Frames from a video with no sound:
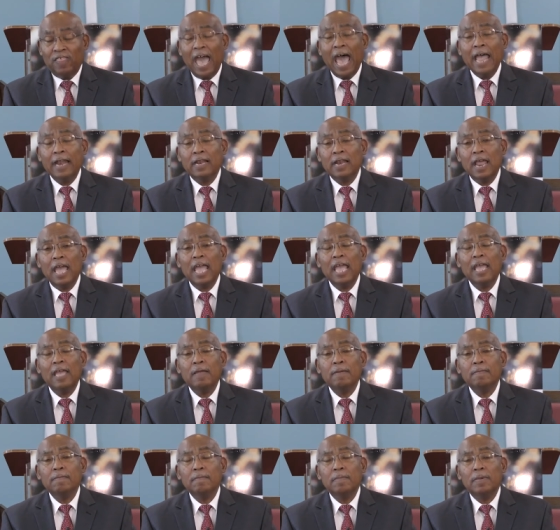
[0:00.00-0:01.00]
That
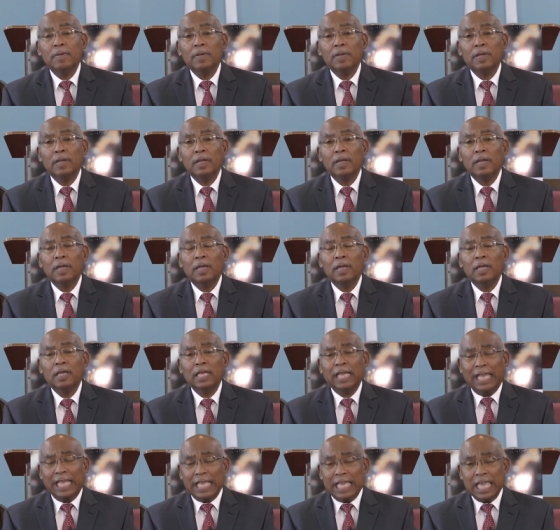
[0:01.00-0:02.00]
name
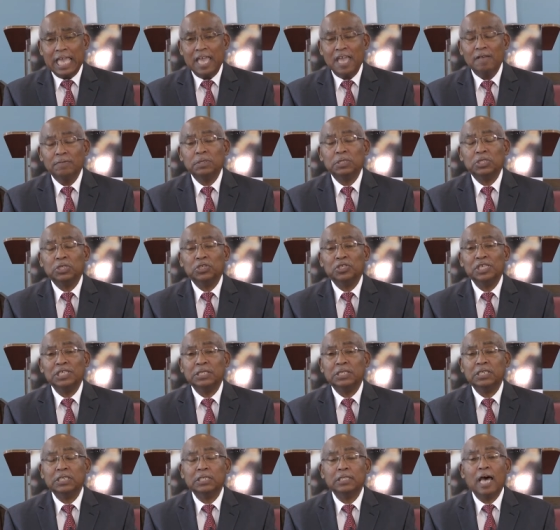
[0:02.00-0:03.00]
He gives to
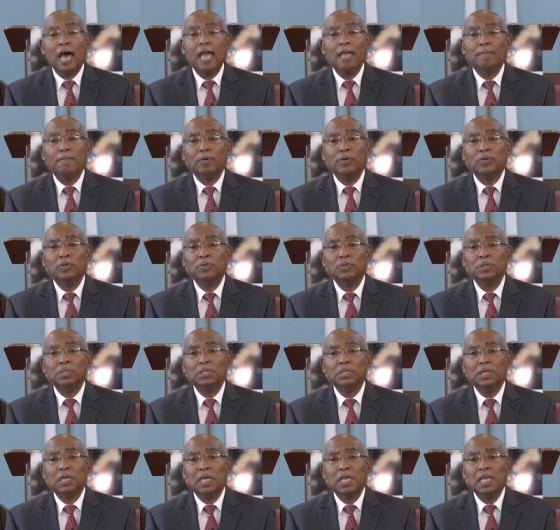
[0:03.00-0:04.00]
His disciples,
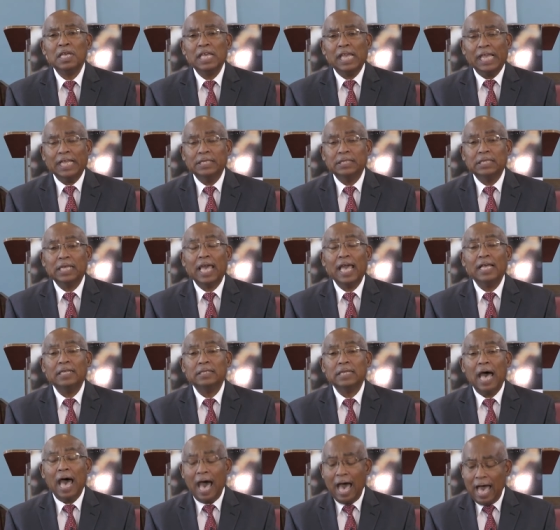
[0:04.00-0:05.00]
He
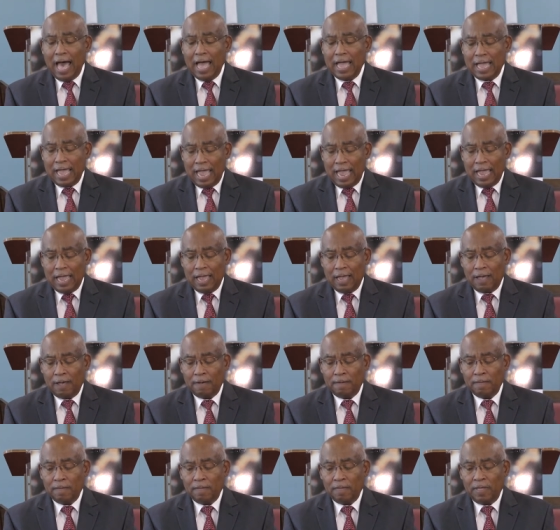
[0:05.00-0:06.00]
says, I am.
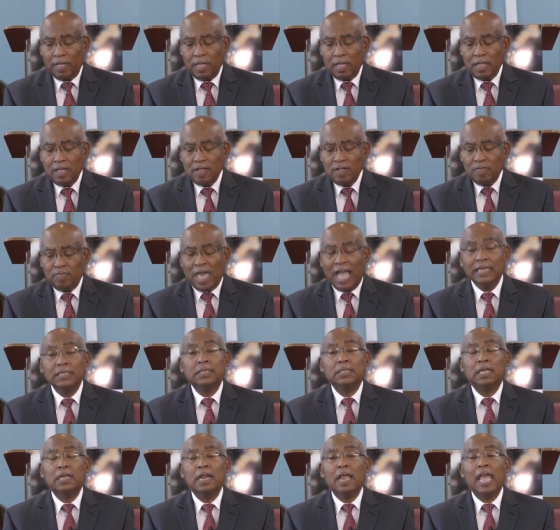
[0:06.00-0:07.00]

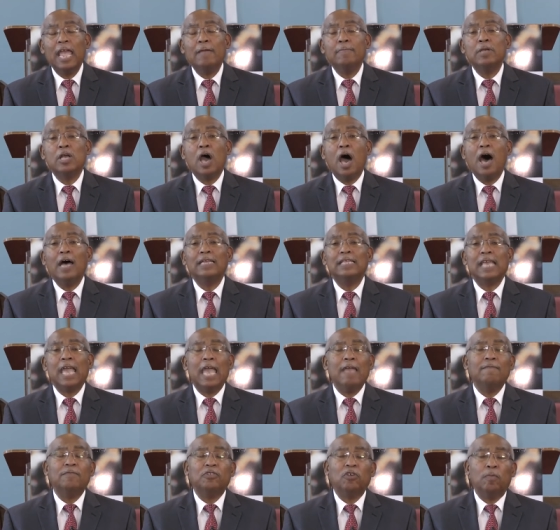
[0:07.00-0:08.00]
That's the name God
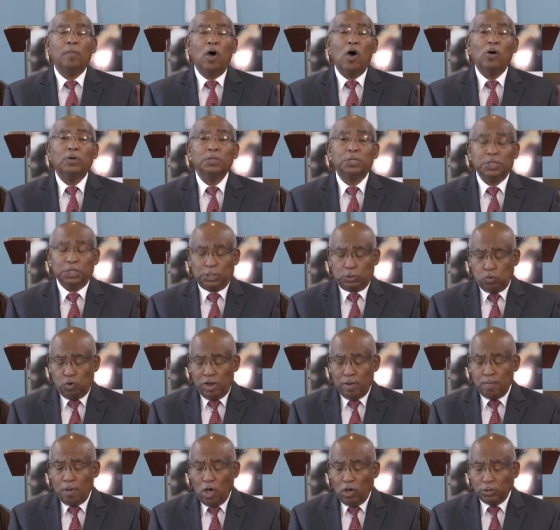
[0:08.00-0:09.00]
gave to Moses
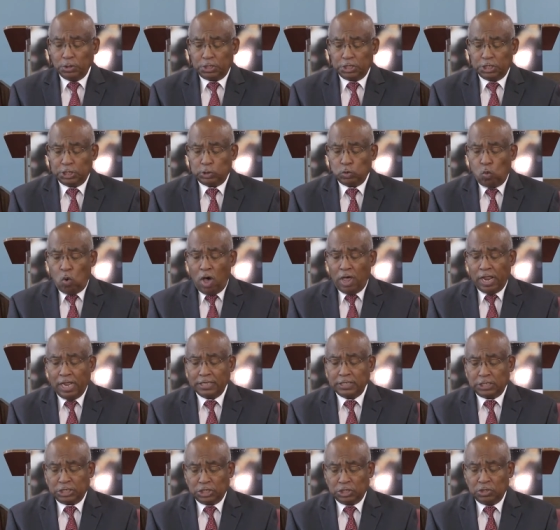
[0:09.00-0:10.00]
when Moses
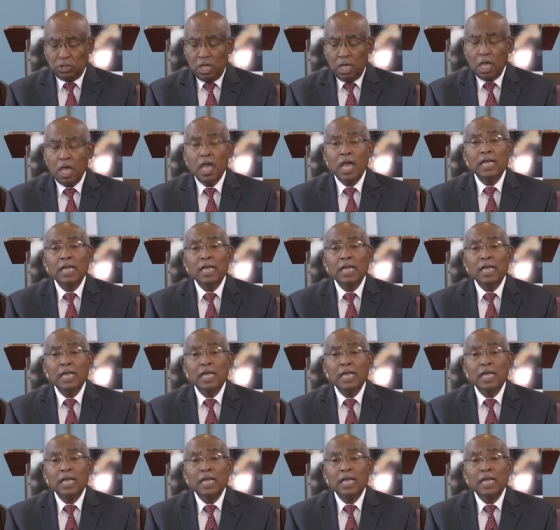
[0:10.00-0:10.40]
wanted to